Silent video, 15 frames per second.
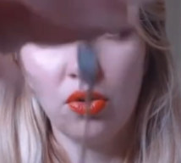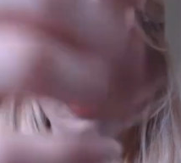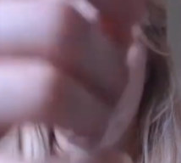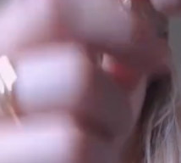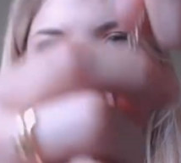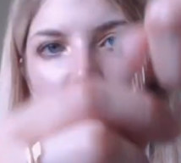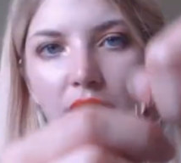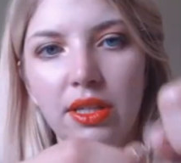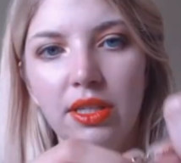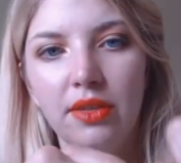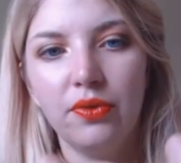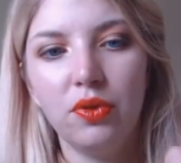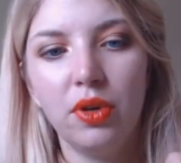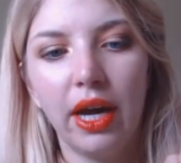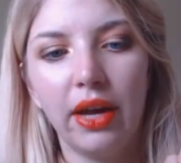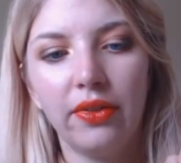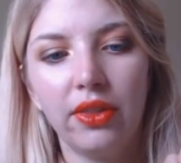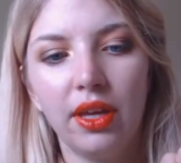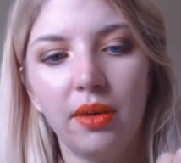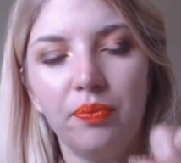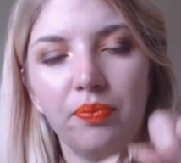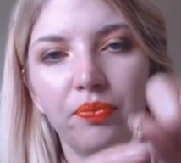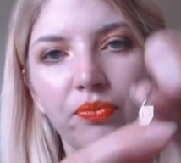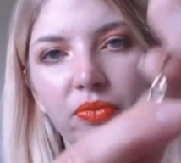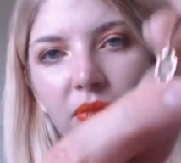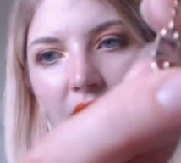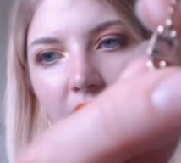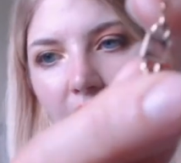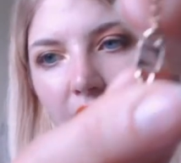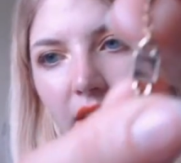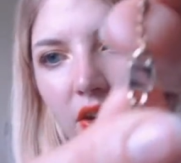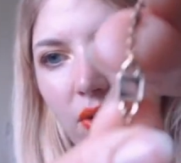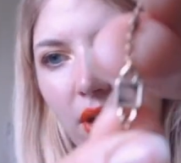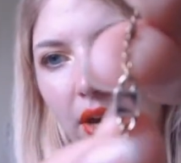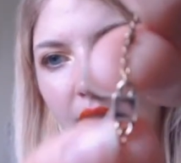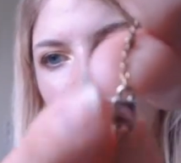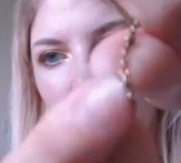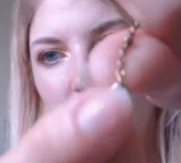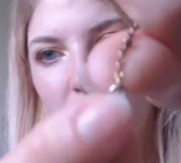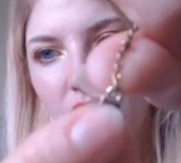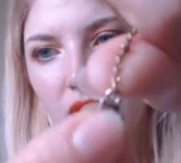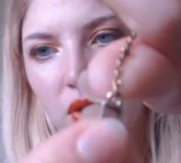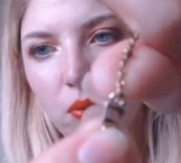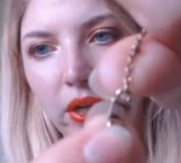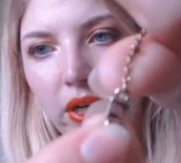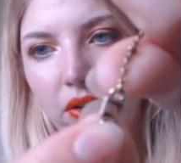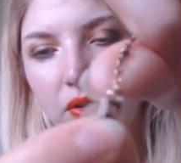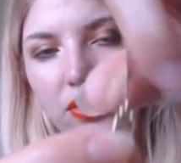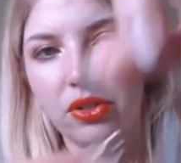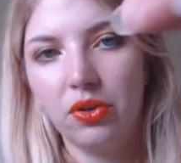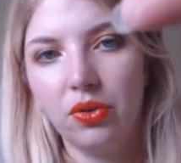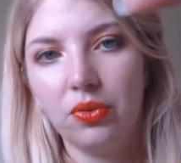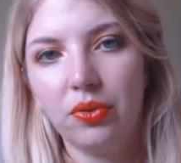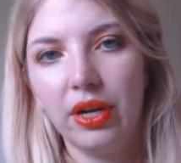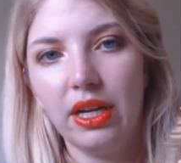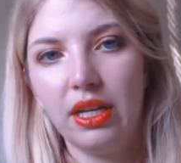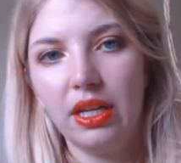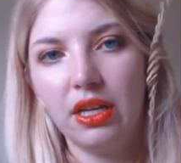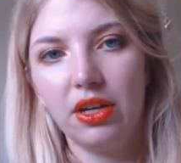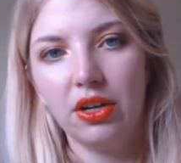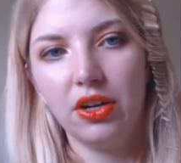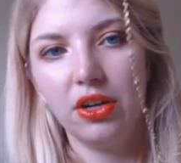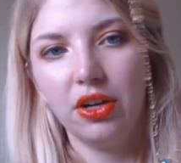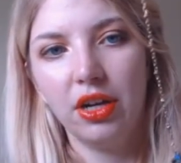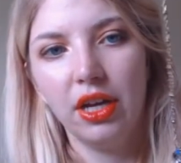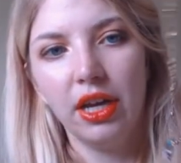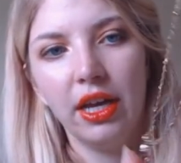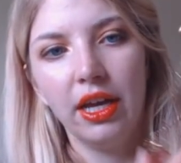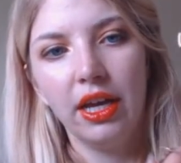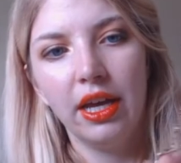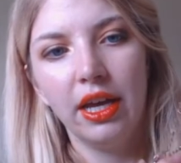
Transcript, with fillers: your earrings if you got them. And then you have a little square stone right here.